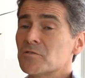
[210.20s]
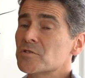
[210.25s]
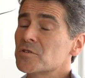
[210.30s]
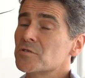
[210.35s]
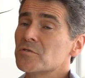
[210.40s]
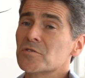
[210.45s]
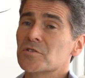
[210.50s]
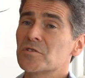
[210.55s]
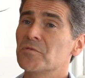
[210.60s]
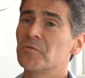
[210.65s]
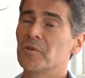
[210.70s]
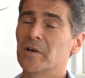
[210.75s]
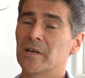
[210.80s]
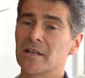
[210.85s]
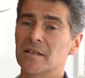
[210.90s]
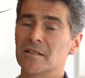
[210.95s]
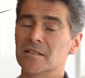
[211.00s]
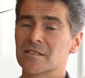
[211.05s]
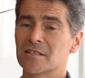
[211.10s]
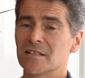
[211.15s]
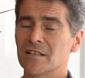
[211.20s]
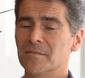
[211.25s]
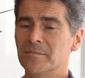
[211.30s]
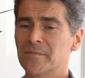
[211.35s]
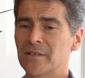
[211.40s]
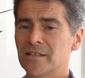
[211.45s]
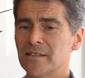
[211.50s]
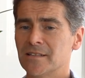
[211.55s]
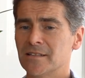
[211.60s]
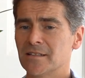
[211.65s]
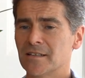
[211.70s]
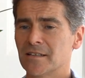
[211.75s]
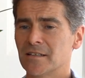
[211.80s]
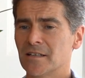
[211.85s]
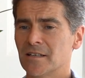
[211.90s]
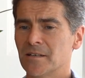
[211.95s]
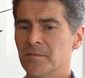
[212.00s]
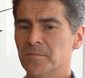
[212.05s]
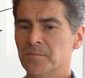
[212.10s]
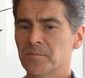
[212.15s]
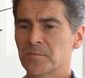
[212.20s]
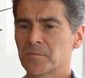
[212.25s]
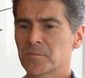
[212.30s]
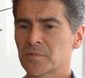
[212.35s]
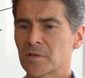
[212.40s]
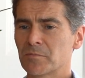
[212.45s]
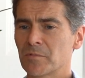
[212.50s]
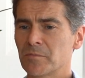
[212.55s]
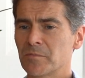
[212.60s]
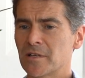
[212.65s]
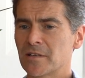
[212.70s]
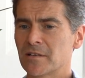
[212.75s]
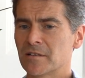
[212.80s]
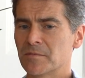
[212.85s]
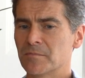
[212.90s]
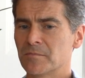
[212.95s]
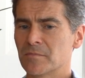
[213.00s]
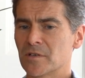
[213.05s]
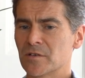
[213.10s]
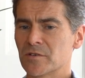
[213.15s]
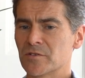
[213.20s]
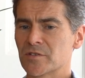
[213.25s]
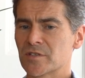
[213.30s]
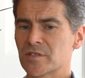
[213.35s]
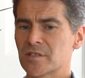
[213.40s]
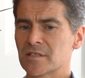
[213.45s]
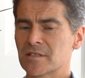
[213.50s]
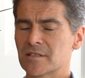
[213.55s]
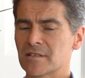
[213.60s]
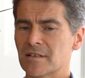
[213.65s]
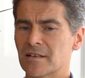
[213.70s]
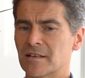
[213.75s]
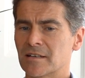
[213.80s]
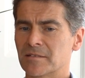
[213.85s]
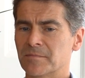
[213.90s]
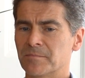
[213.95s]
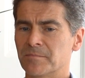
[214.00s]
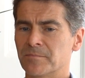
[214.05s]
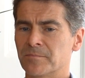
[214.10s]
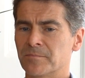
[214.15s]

all sorts of ways. I mean, probably the most I